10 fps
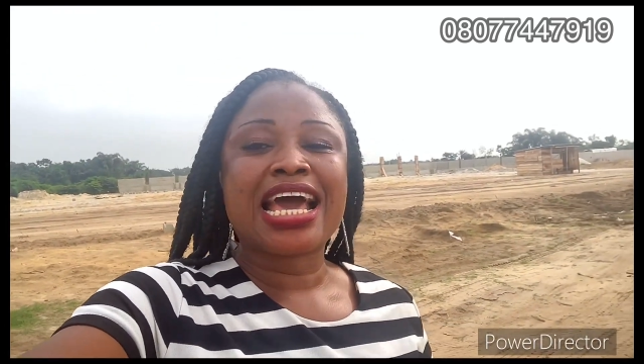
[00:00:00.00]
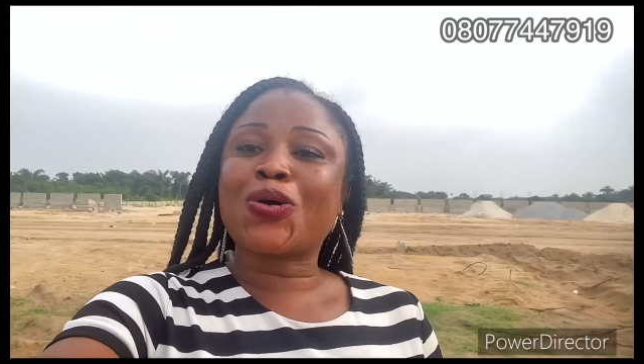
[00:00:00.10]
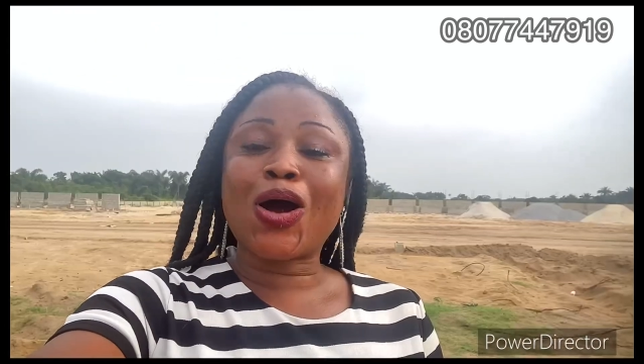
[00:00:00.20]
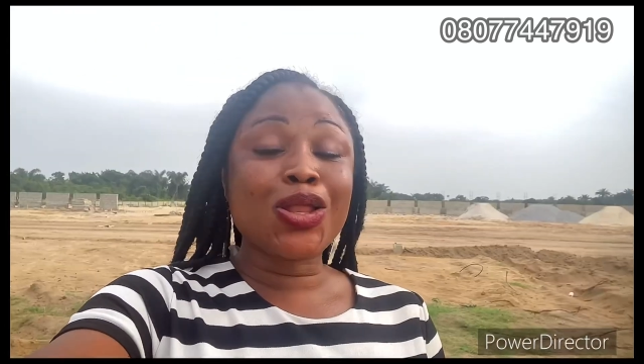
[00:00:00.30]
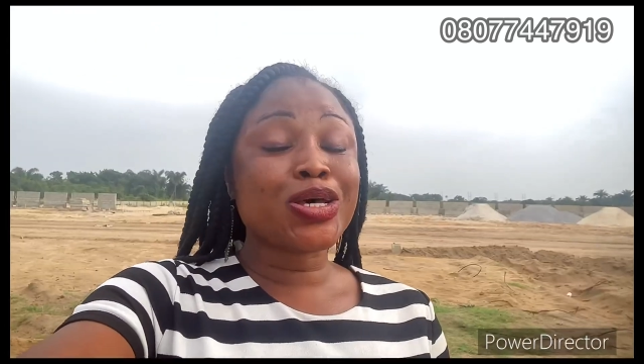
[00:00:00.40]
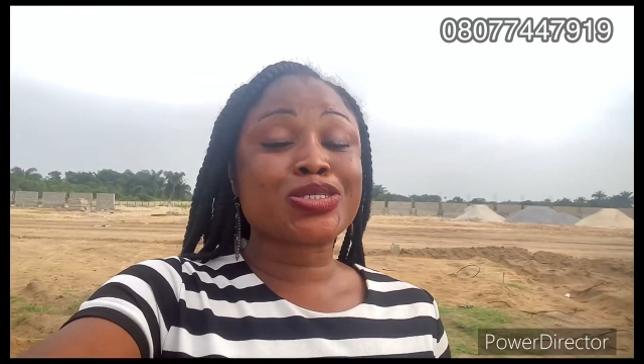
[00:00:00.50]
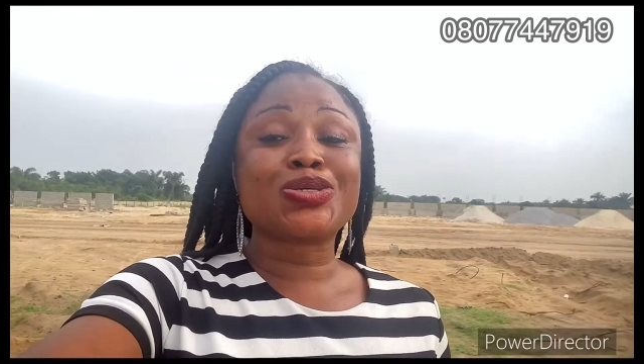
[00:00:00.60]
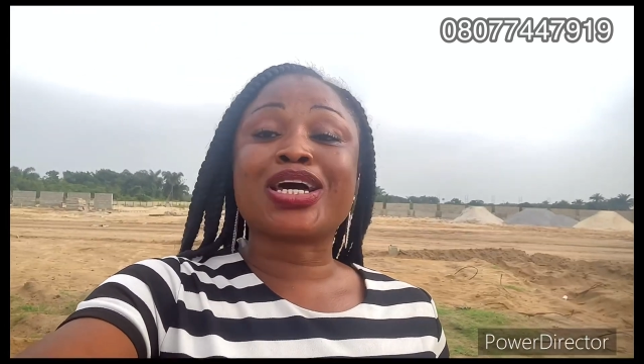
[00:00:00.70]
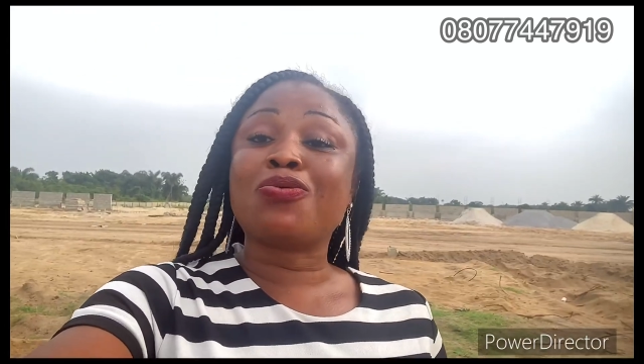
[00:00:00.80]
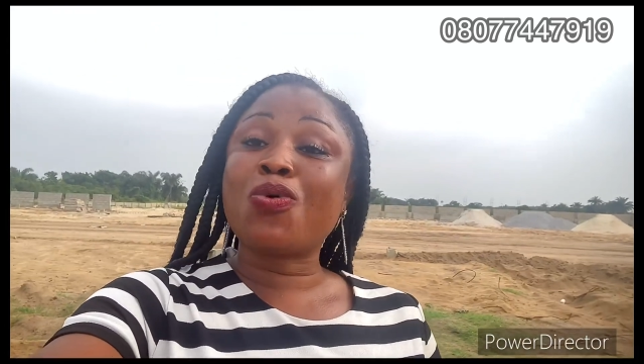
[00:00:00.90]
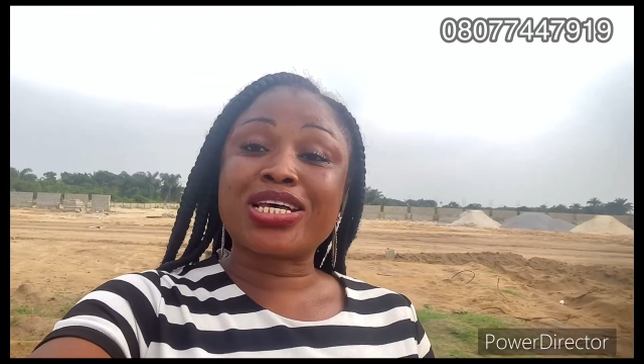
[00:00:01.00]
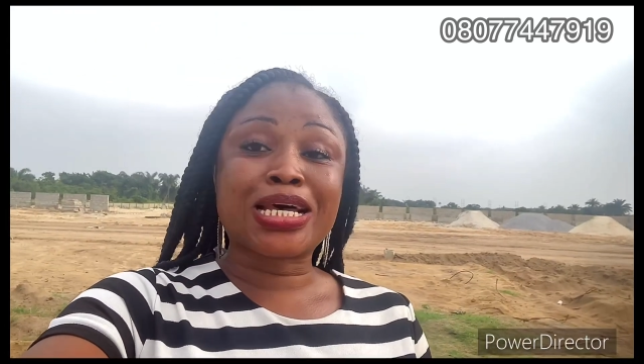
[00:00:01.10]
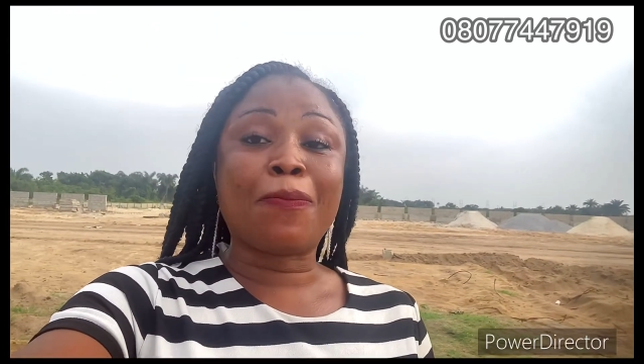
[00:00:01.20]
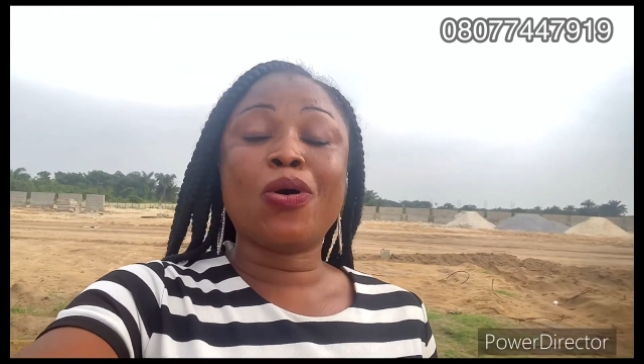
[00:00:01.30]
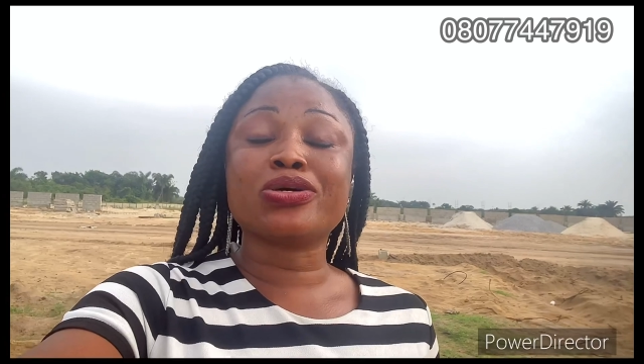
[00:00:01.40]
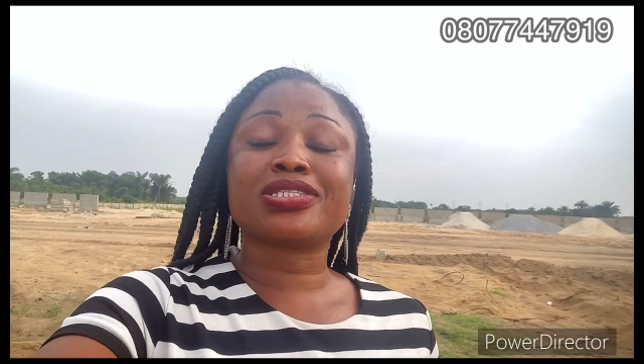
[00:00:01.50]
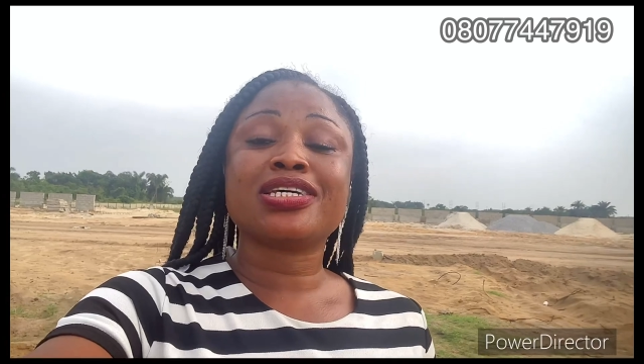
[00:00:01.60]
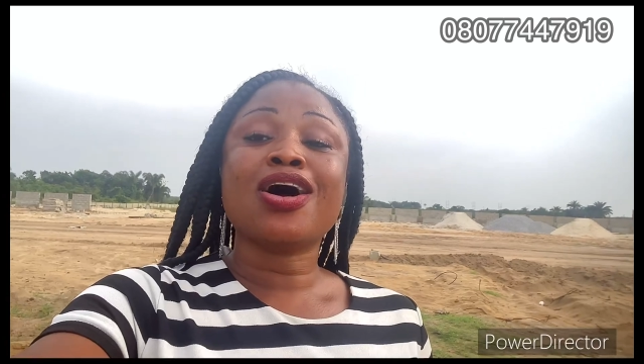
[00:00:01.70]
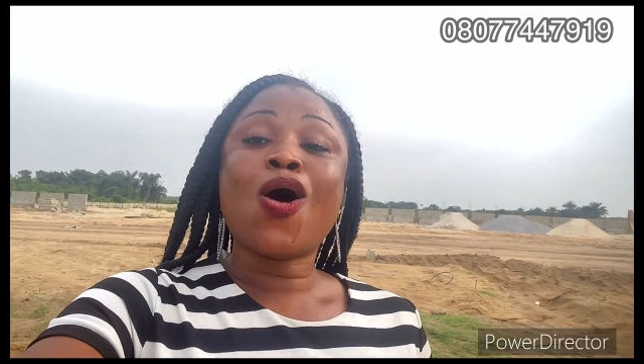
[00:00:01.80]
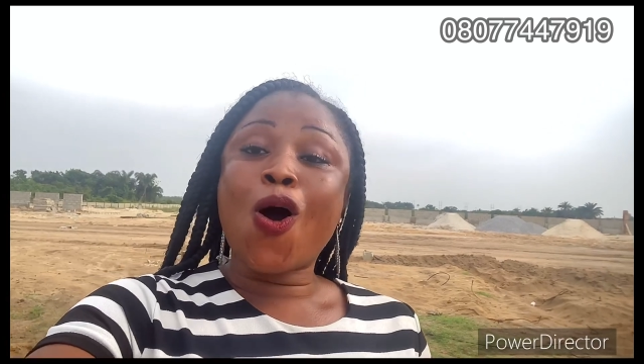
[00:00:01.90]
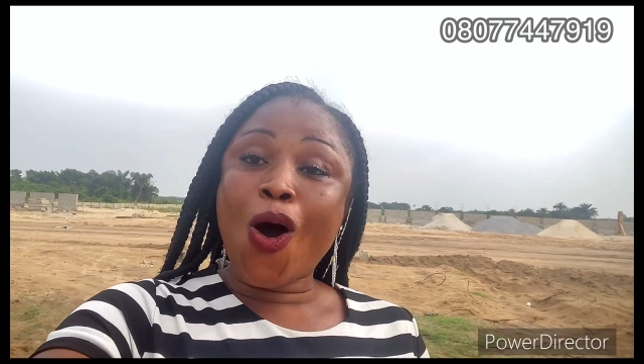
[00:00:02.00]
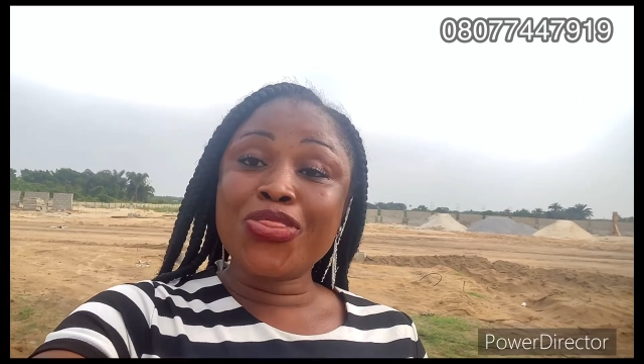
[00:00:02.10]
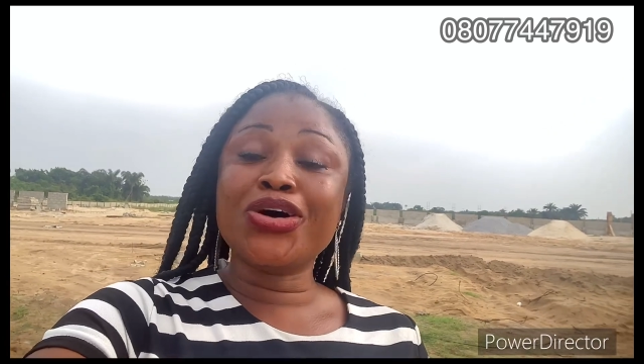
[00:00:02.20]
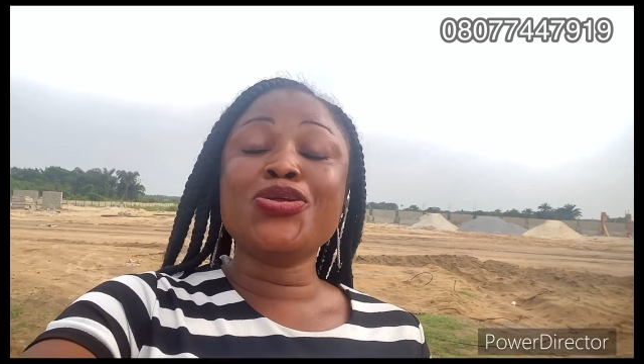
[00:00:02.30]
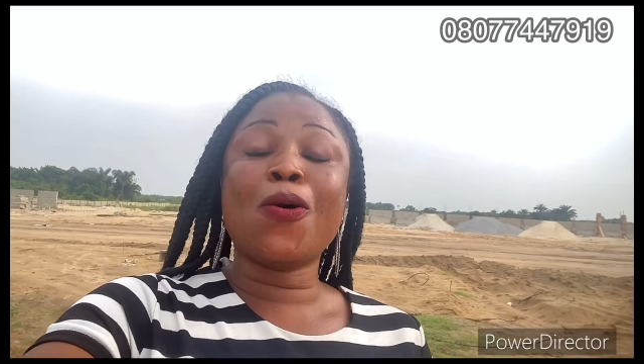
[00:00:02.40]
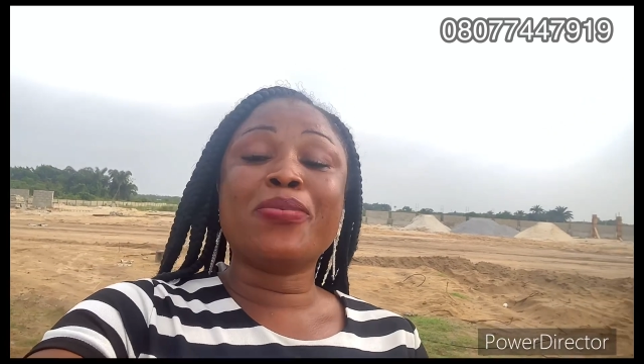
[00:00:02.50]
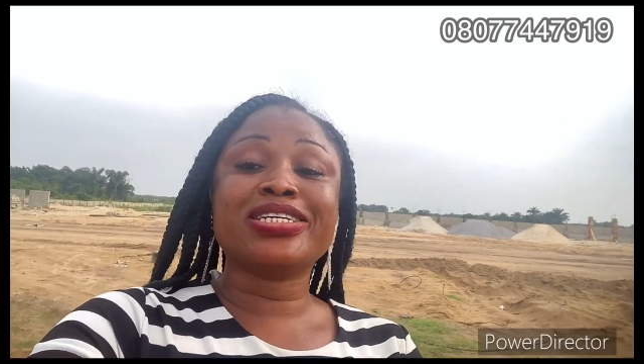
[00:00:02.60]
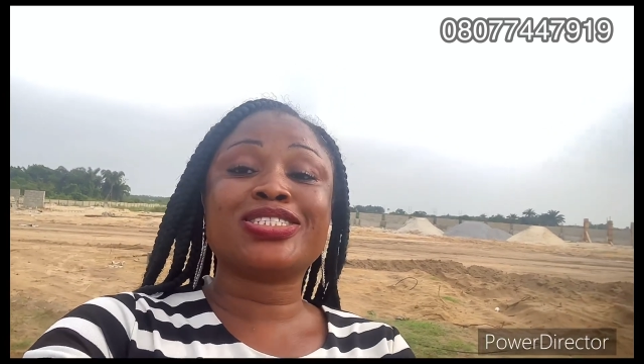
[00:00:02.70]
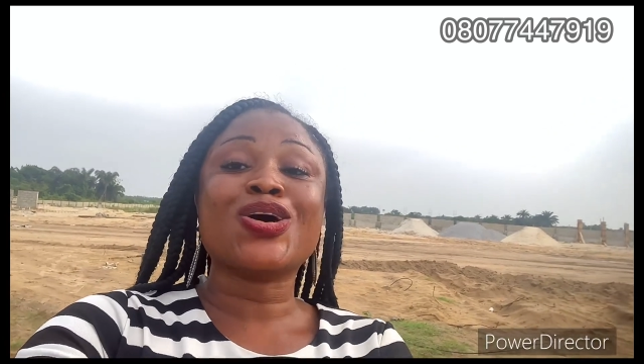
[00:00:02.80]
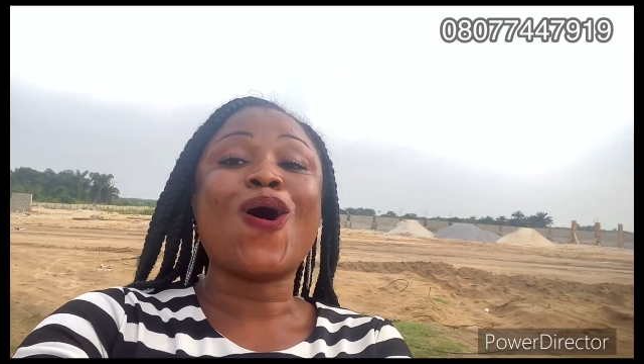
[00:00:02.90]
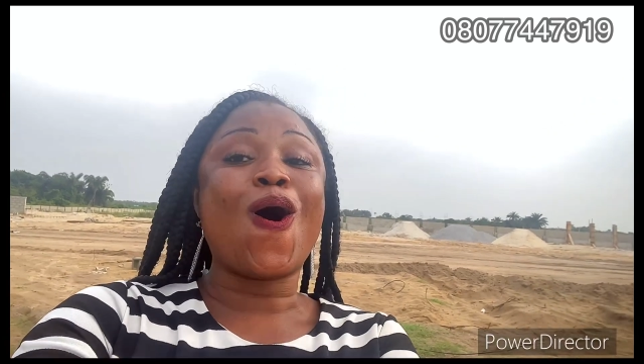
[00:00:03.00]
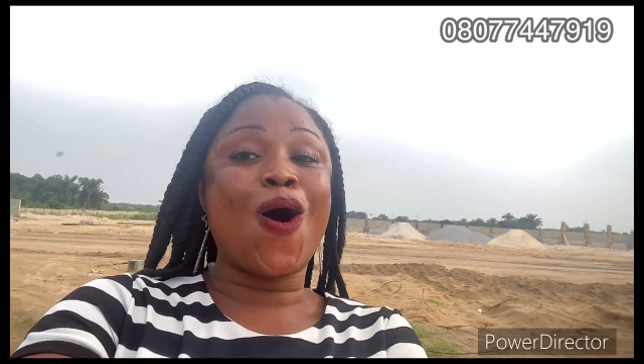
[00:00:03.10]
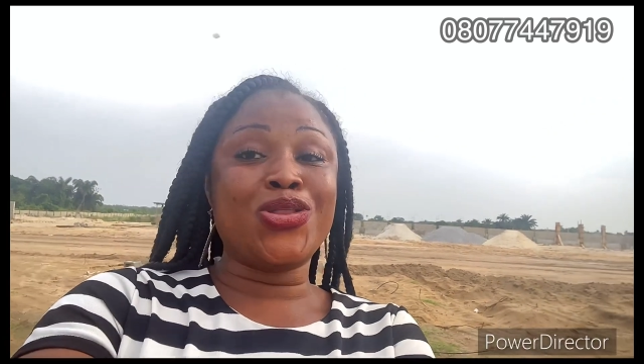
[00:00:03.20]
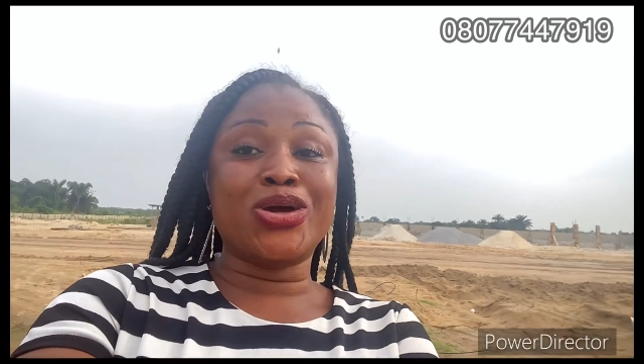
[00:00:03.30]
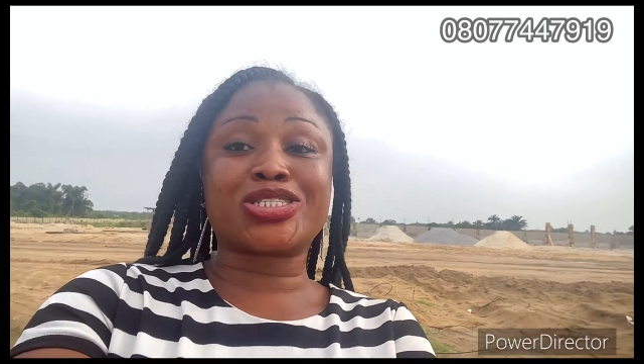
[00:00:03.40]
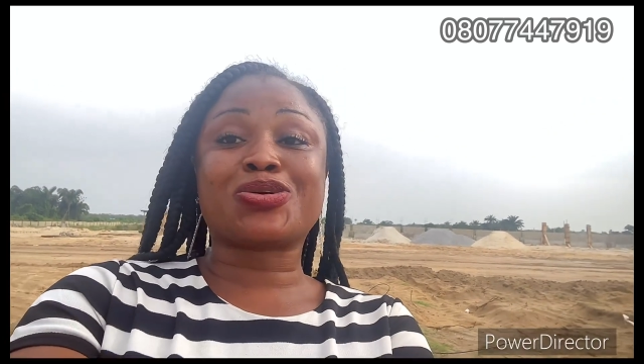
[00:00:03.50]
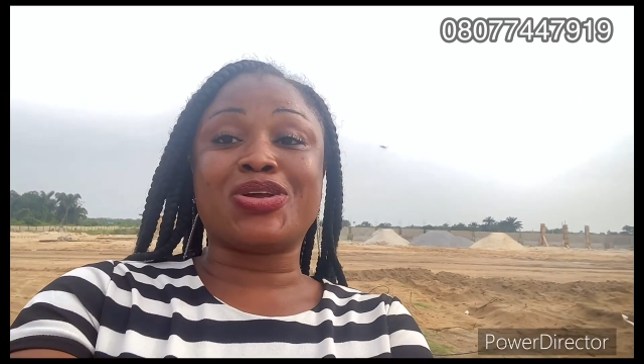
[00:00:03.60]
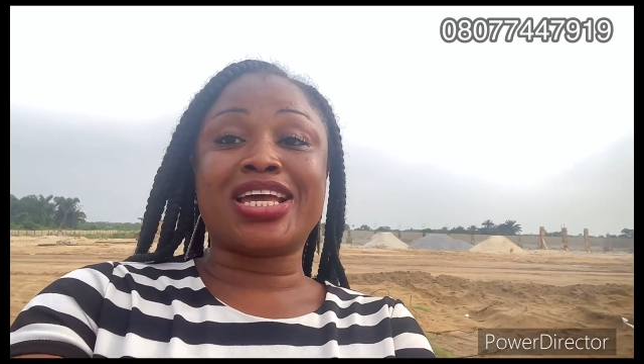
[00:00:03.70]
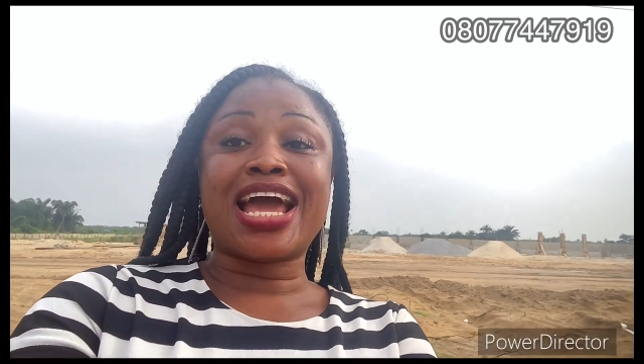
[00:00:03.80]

call us, you can WhatsApp us on the numbers on your screen.